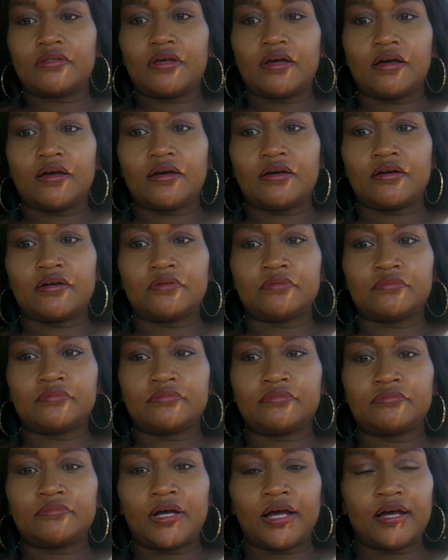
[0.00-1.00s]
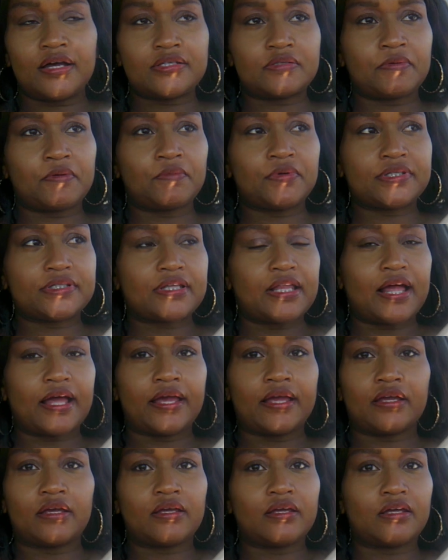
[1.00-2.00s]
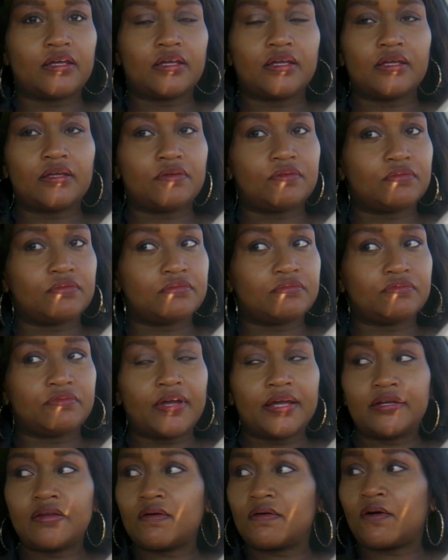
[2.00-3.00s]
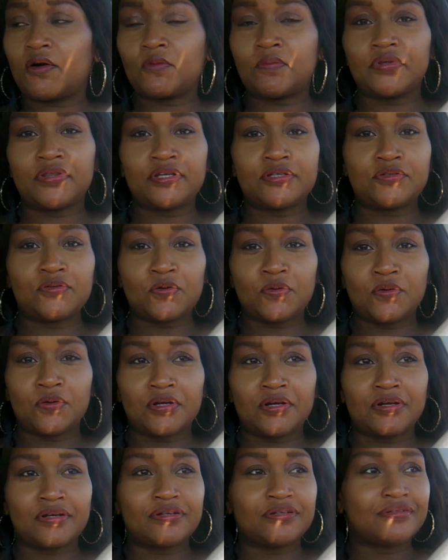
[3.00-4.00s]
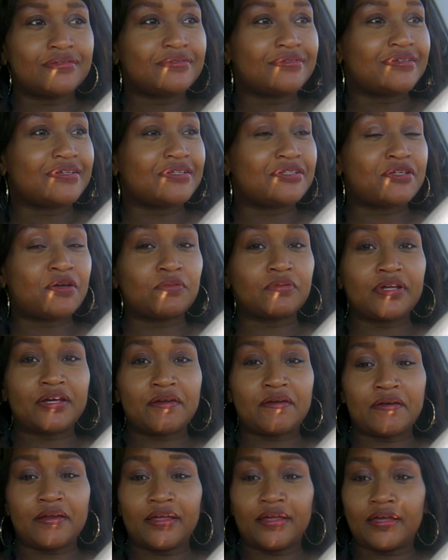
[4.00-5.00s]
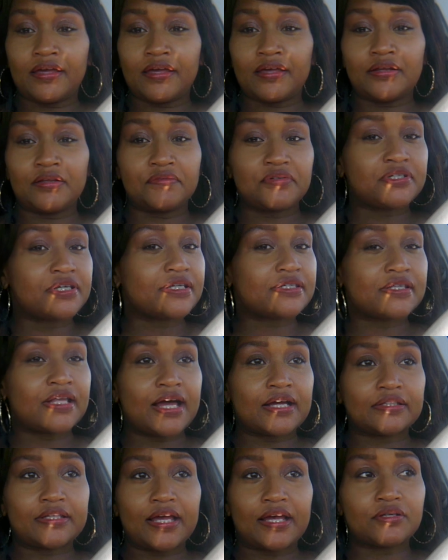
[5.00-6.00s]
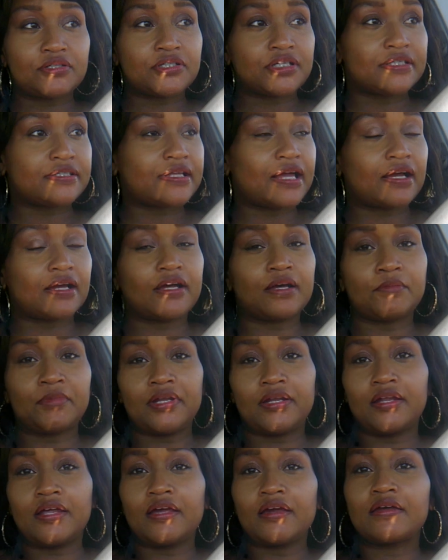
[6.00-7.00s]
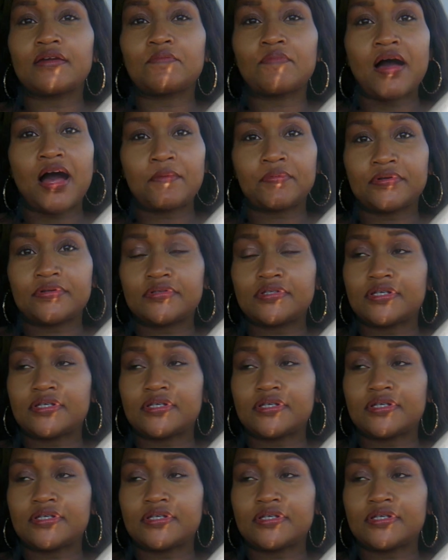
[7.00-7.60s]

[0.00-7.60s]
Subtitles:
my husband was like, Ray, don't open the door. Don't let her in. If she's locked out, she's not coming in here to cop